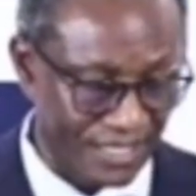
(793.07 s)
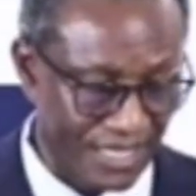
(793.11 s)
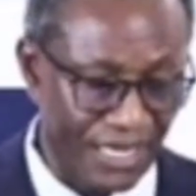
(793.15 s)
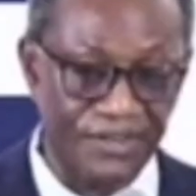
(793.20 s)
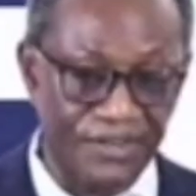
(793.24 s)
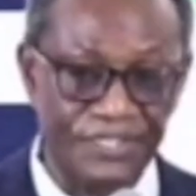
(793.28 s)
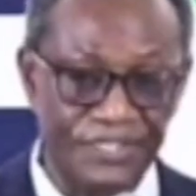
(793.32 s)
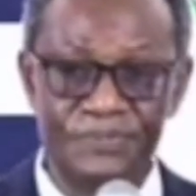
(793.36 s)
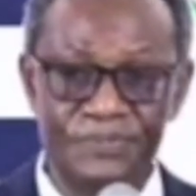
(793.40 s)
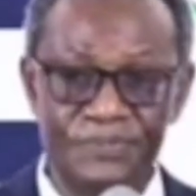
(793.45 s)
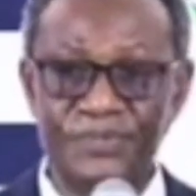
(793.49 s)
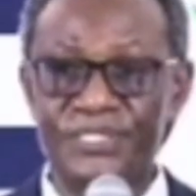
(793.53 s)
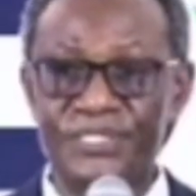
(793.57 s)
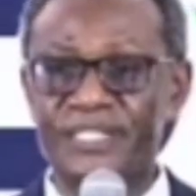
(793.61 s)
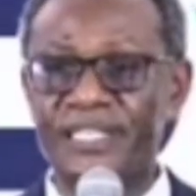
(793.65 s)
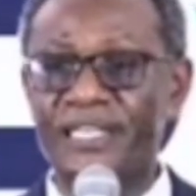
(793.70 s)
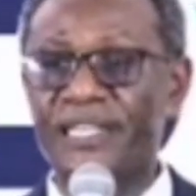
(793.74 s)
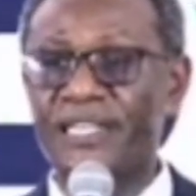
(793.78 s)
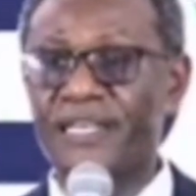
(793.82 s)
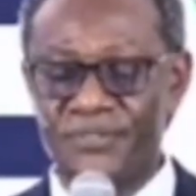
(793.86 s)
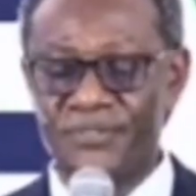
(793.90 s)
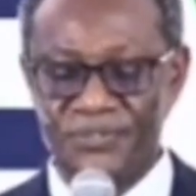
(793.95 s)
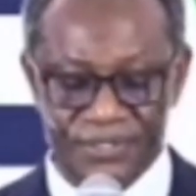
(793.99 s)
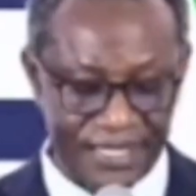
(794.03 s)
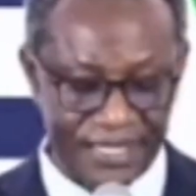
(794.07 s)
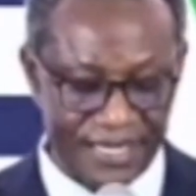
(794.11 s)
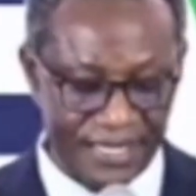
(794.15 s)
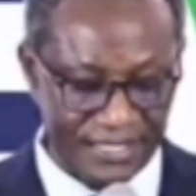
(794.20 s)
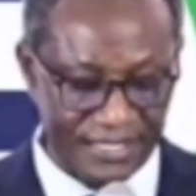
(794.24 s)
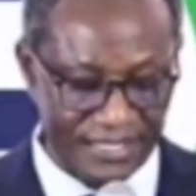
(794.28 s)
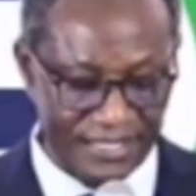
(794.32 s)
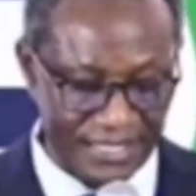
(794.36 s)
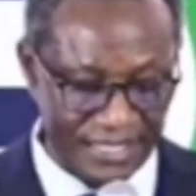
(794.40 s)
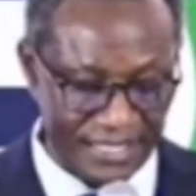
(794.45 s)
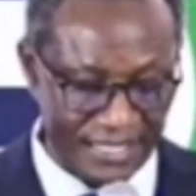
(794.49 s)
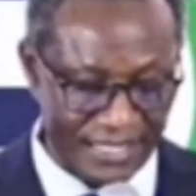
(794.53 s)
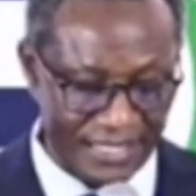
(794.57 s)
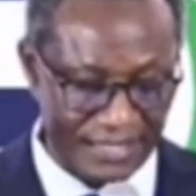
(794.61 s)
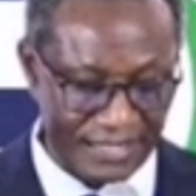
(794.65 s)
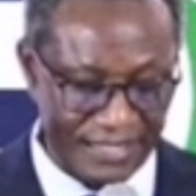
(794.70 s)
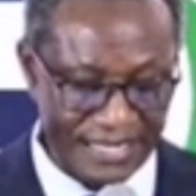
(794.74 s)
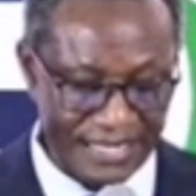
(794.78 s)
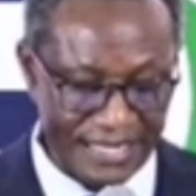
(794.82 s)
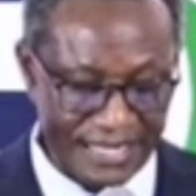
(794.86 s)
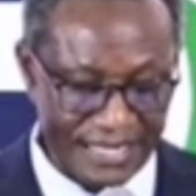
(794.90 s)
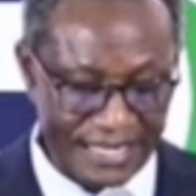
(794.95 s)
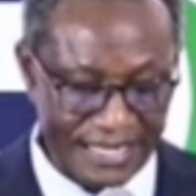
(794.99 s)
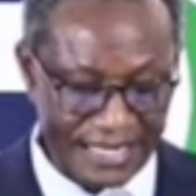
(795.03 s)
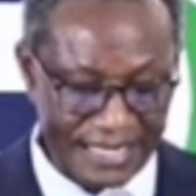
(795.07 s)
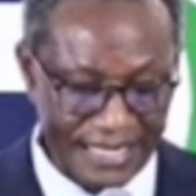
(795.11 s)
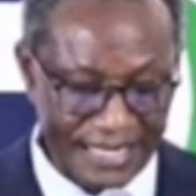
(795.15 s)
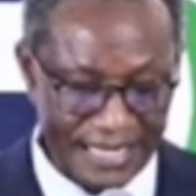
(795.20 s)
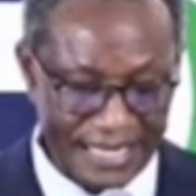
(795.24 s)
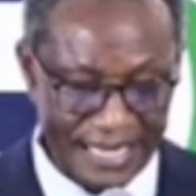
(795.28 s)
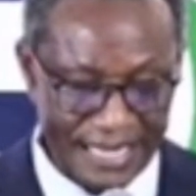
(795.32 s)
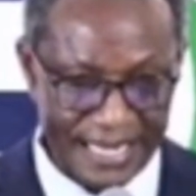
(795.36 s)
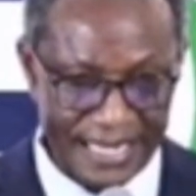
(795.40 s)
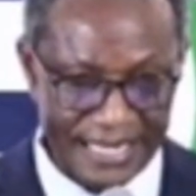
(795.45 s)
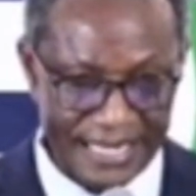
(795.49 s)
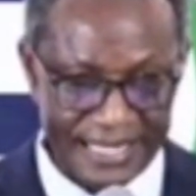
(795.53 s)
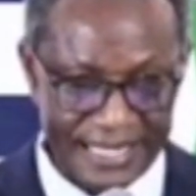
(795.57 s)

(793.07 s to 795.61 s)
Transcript: I was posted there 2000 and,